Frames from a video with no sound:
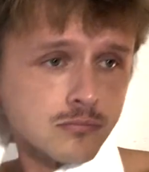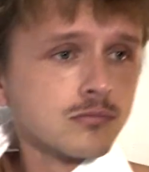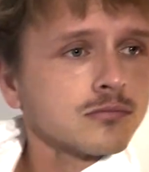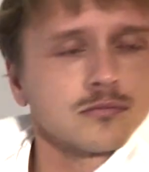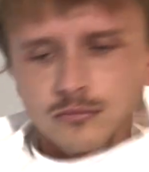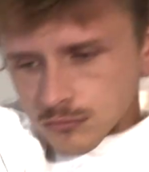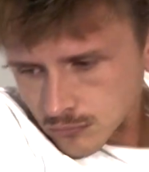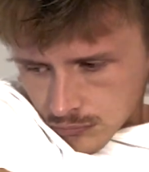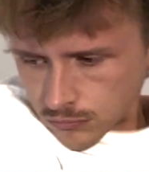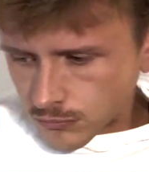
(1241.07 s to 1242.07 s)
the first
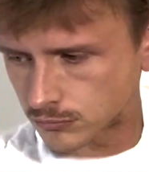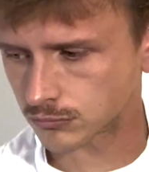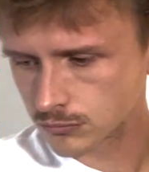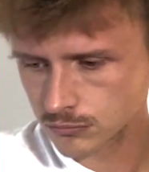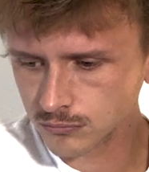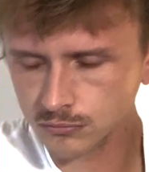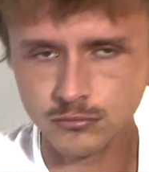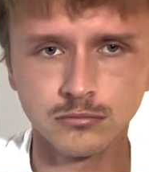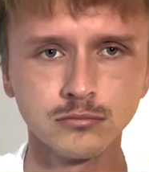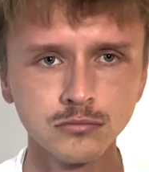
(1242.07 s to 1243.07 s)
scene as my
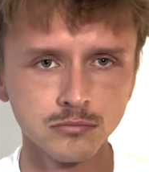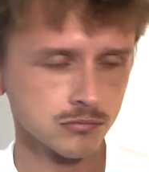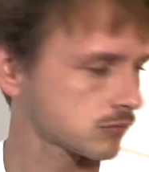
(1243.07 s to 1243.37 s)
action,